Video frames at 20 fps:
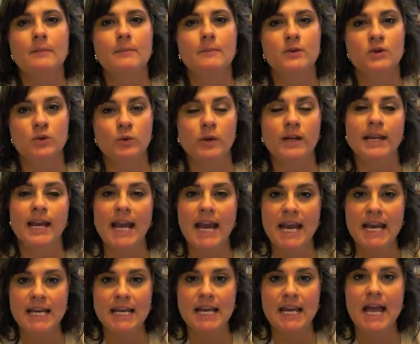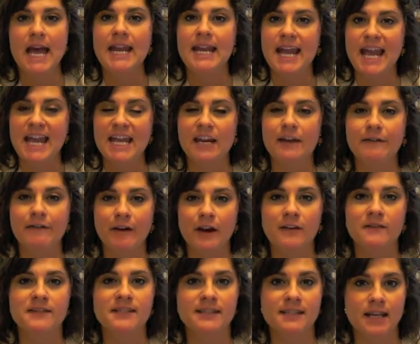between 80 and
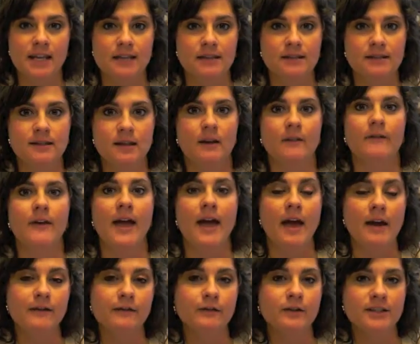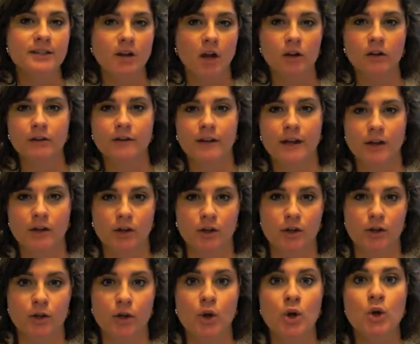85 cents of every dollar they
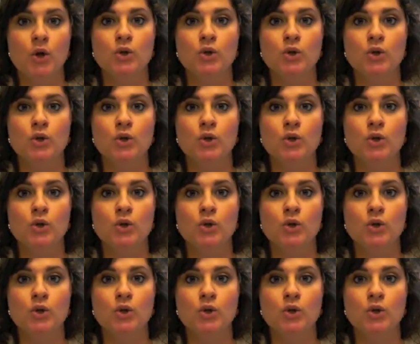earn